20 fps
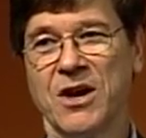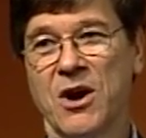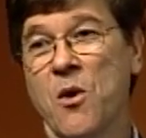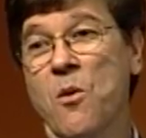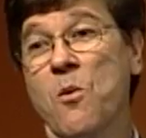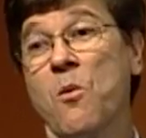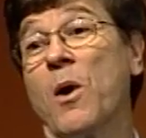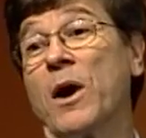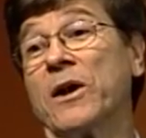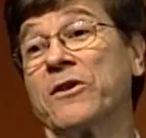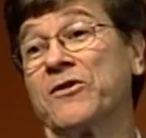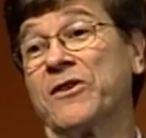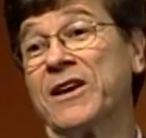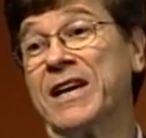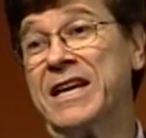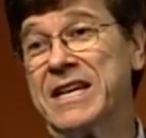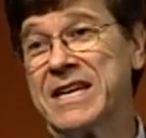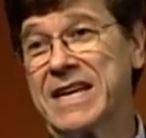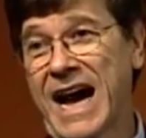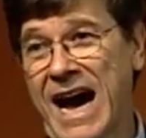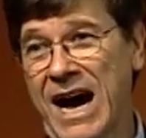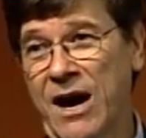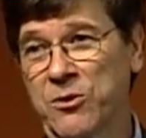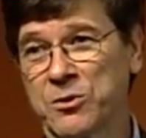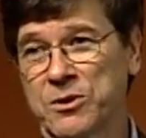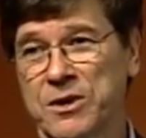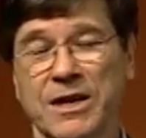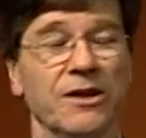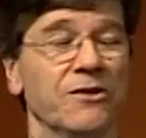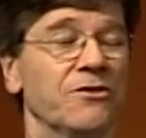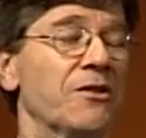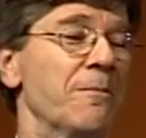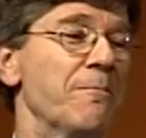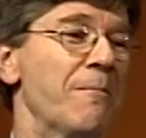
What's in doubt is the